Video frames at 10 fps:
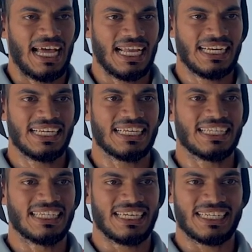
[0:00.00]
And
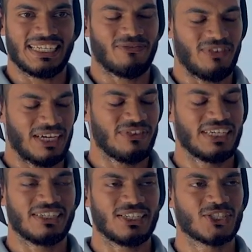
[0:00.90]
it,
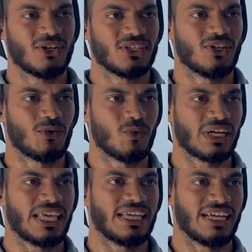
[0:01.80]
we really saw the Lord
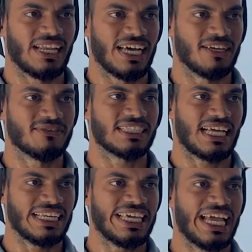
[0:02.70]
working in our lives,
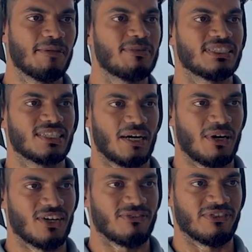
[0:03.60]
and He helped us
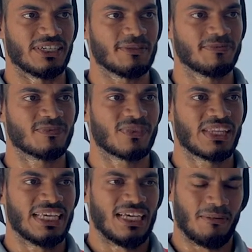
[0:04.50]
come out of it.
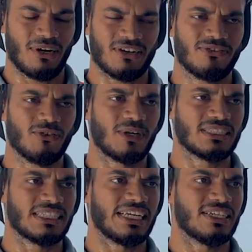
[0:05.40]
About a few
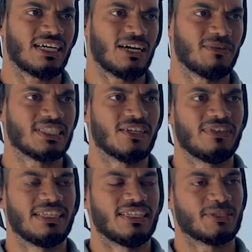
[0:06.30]
months later, I was
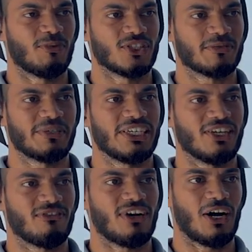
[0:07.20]
given the
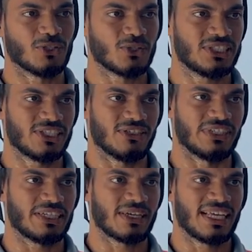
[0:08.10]
responsibility of household
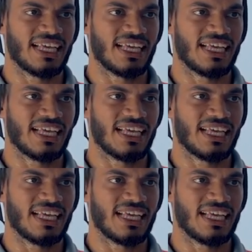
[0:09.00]
servant.